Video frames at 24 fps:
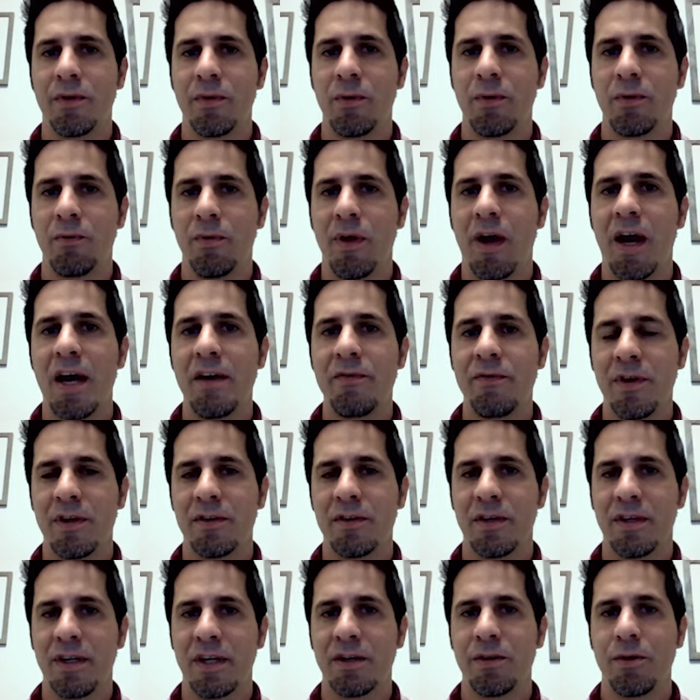arrive here at
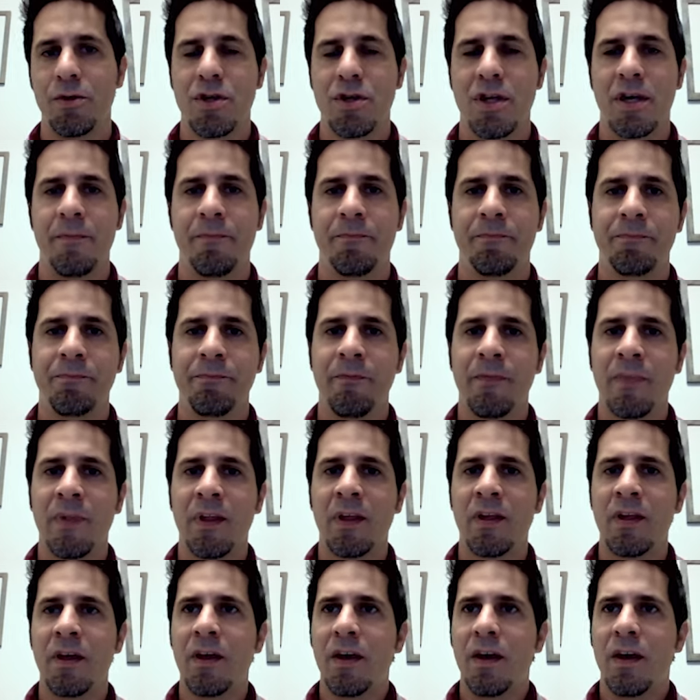the dealership.
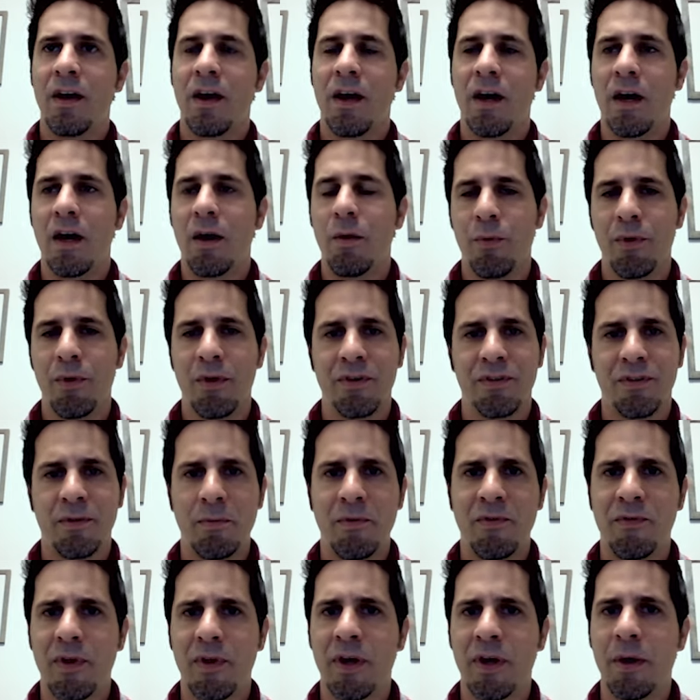Whereas some
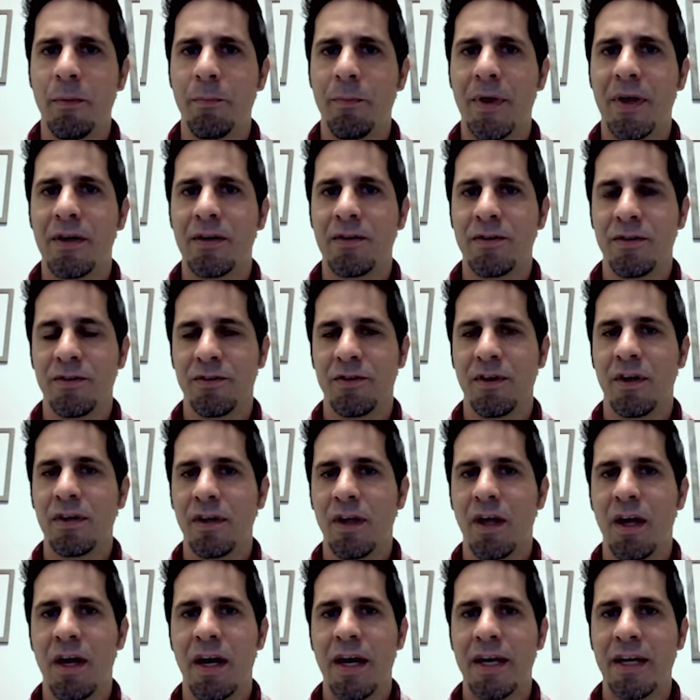of our competitors
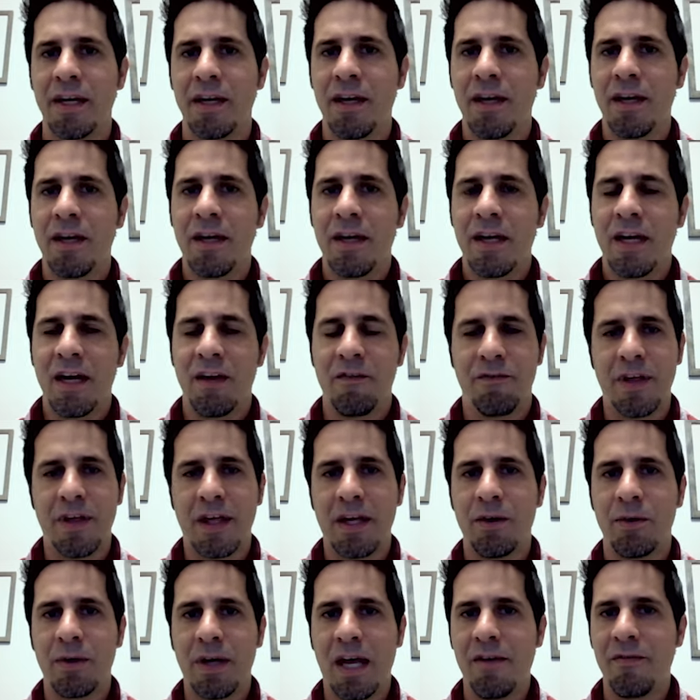online, if they
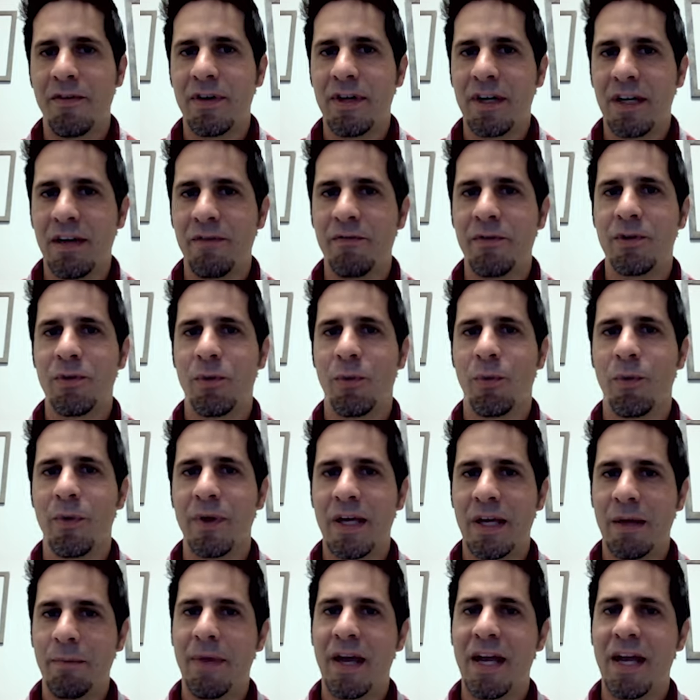don't have it in
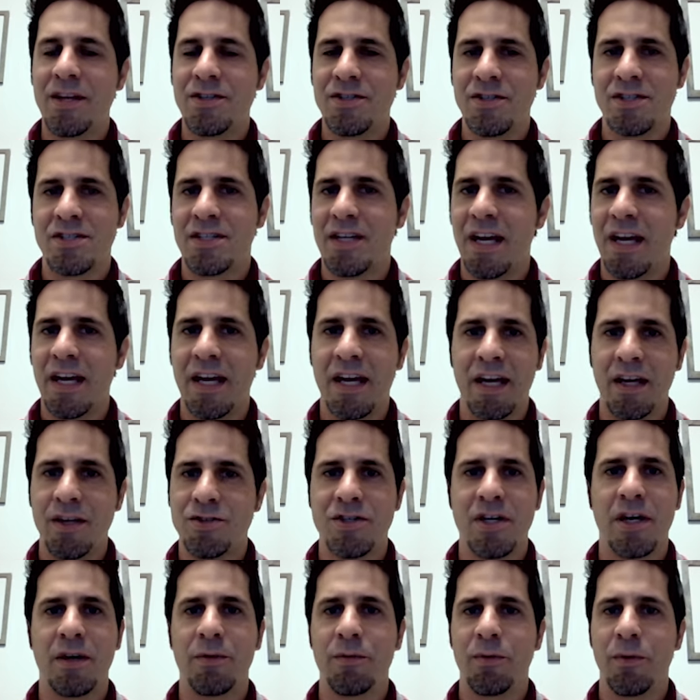inventory, it may just say a
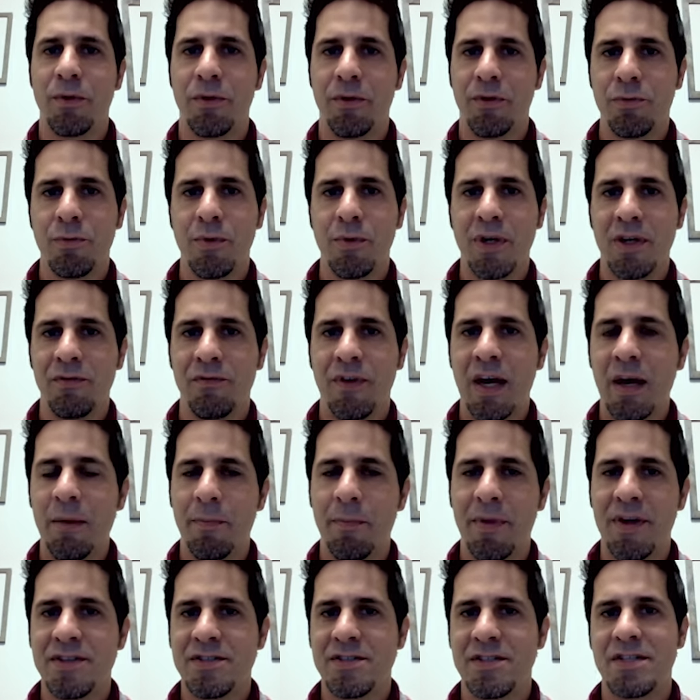general 3 to 5
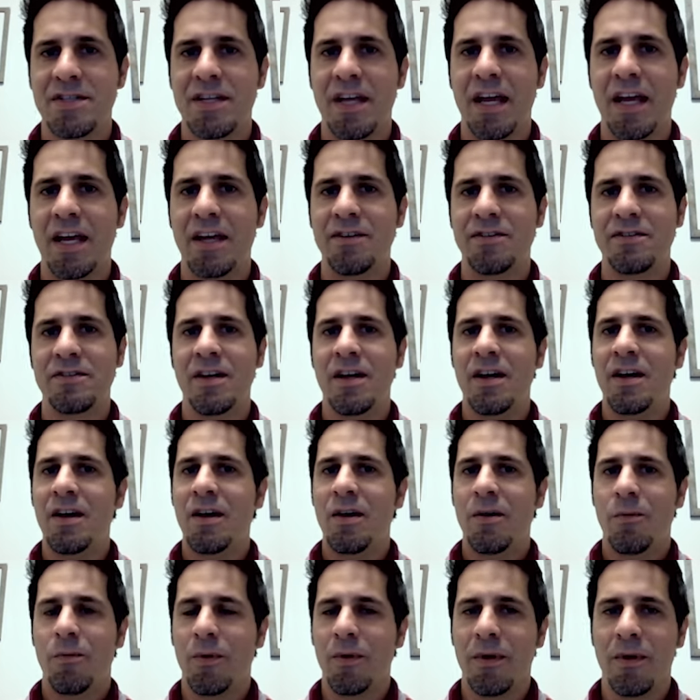business days,
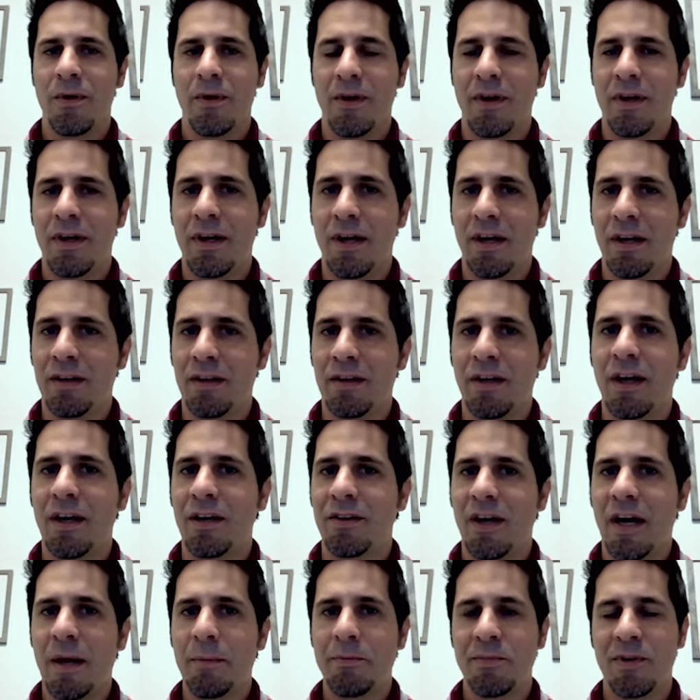or a lot of
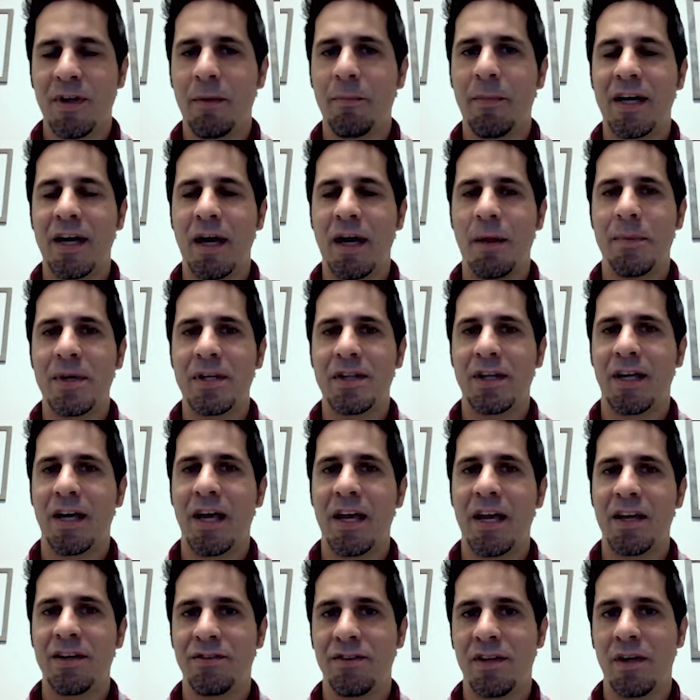times that might not be the
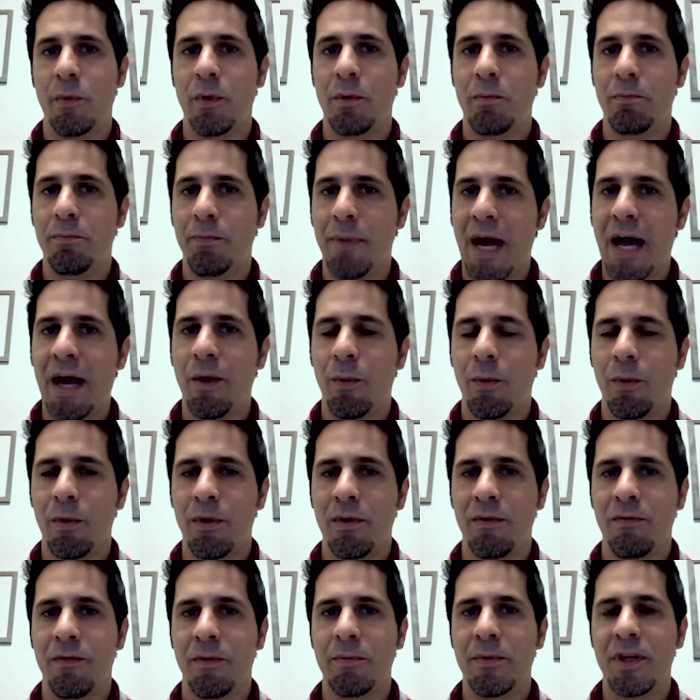case. It would back
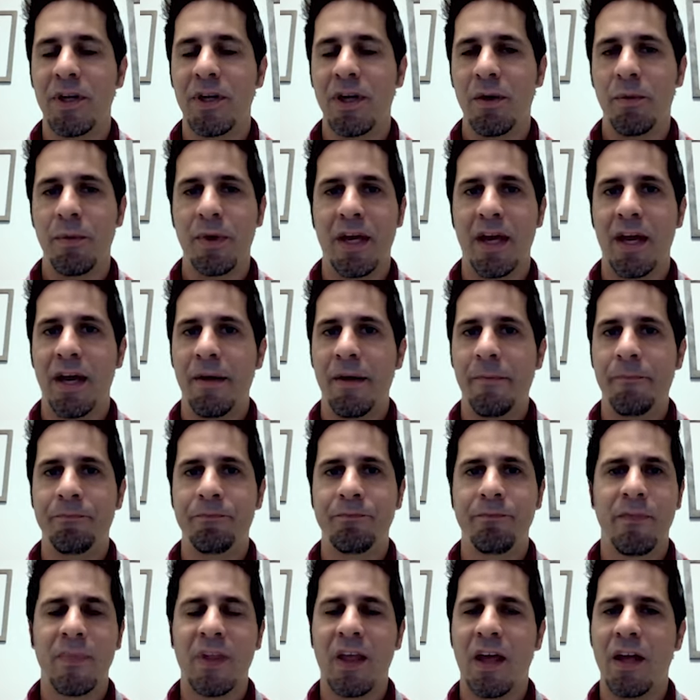order from the OEM,
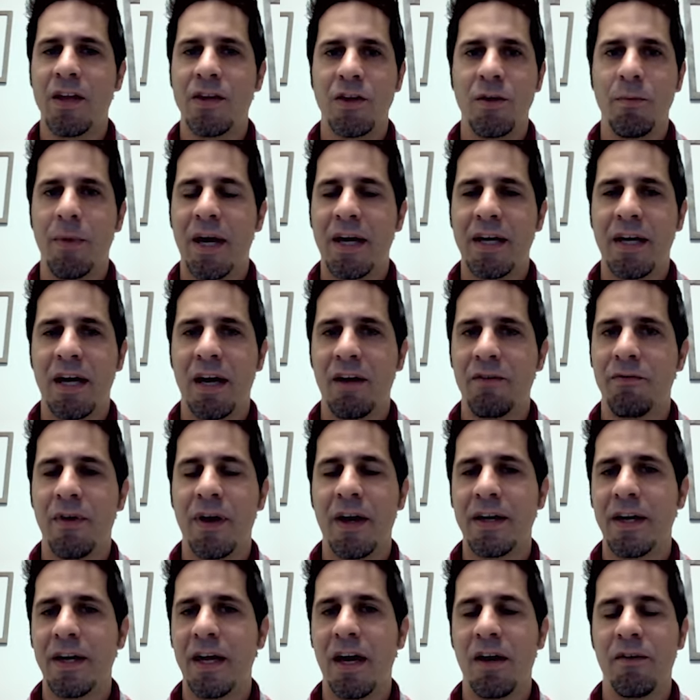and you might not
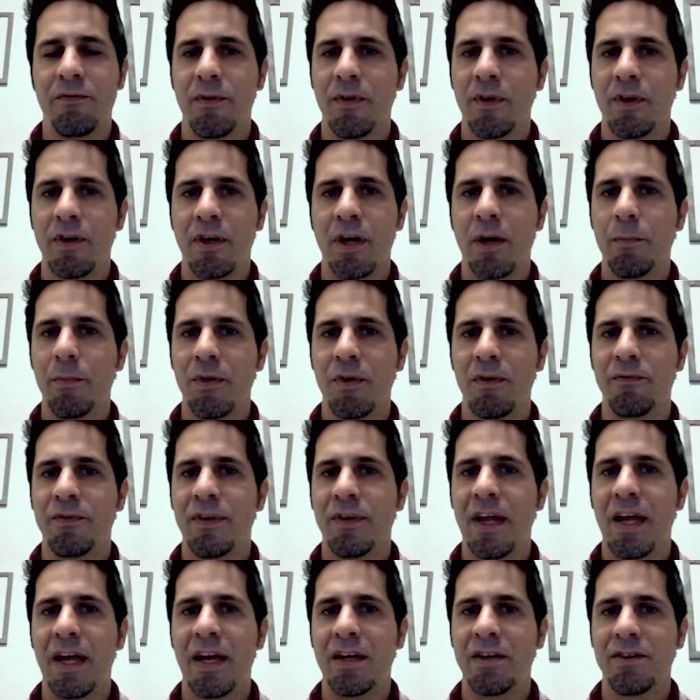find out for a number of
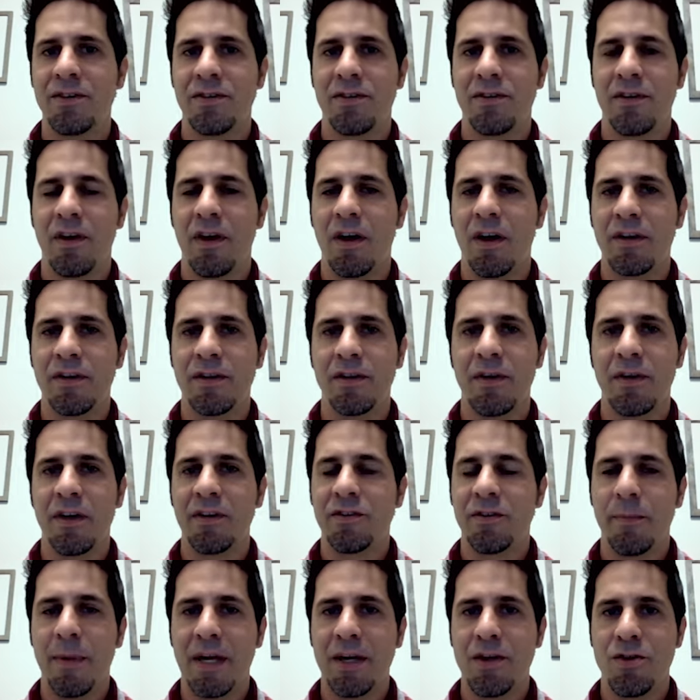days on your
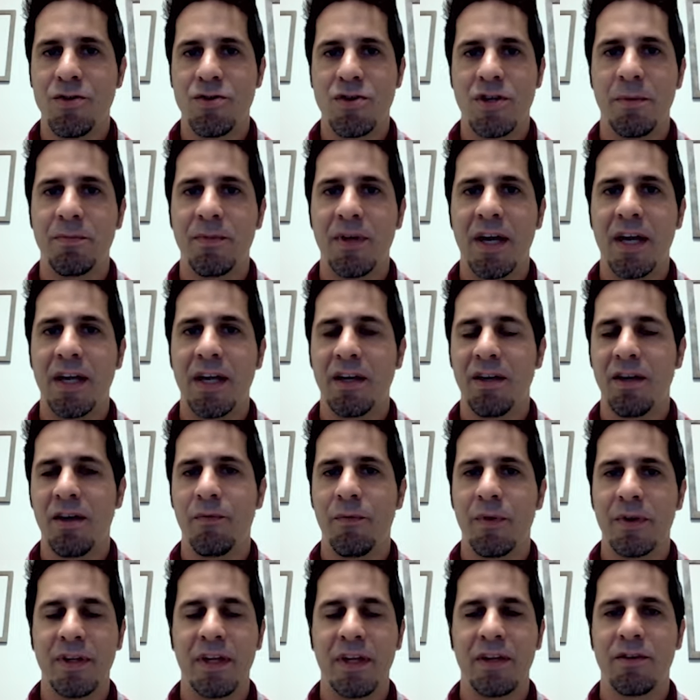estimated ship date
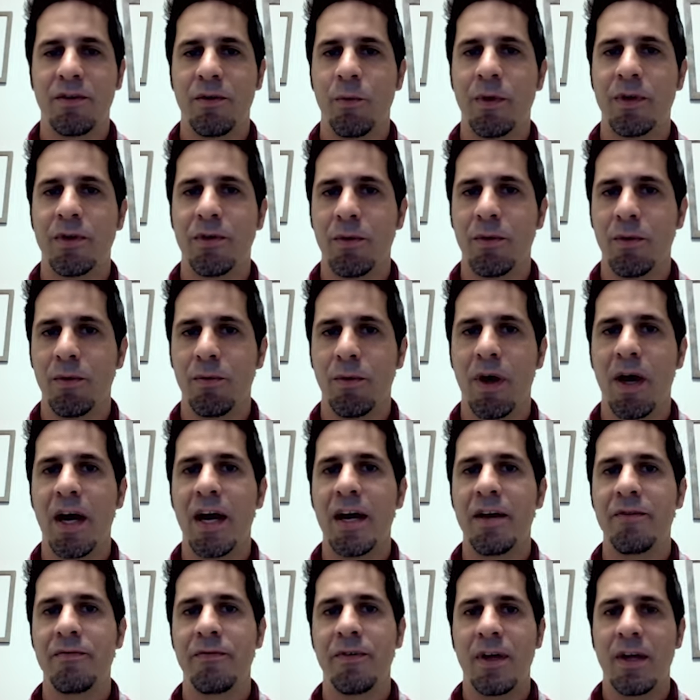of when that's going to
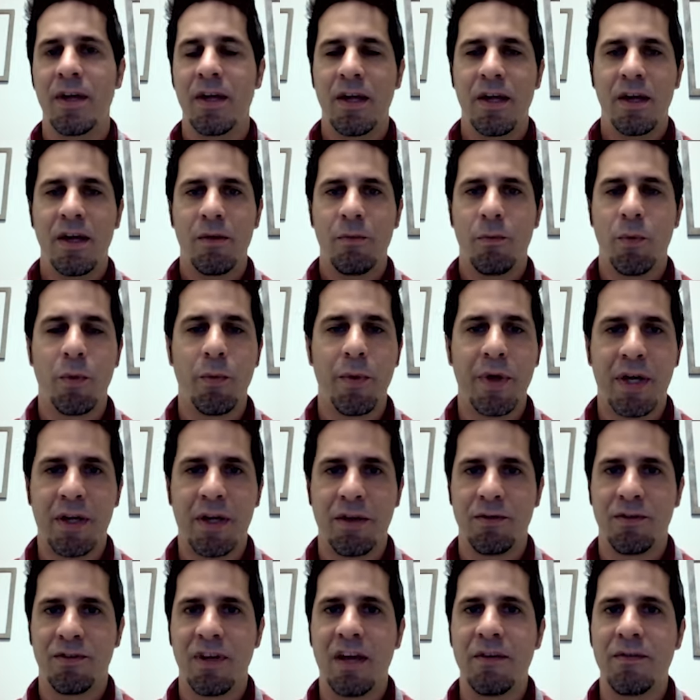arrive, where we
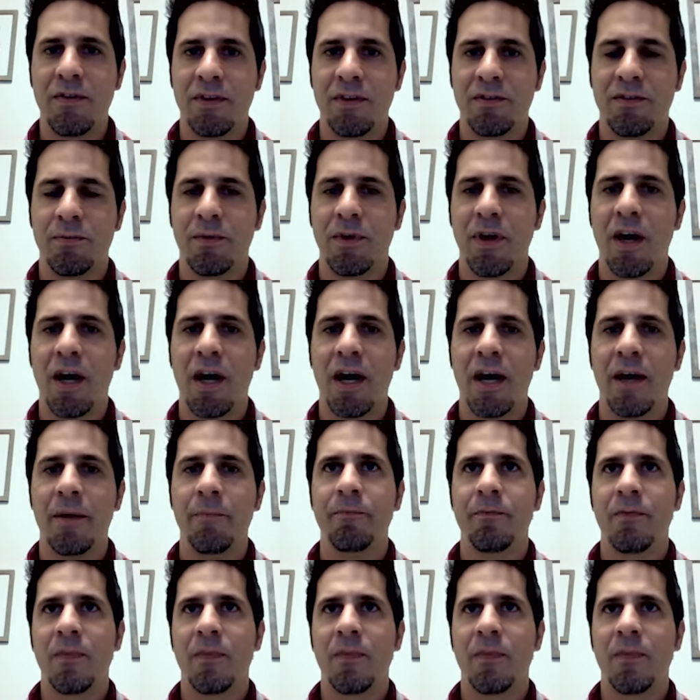can save you some time.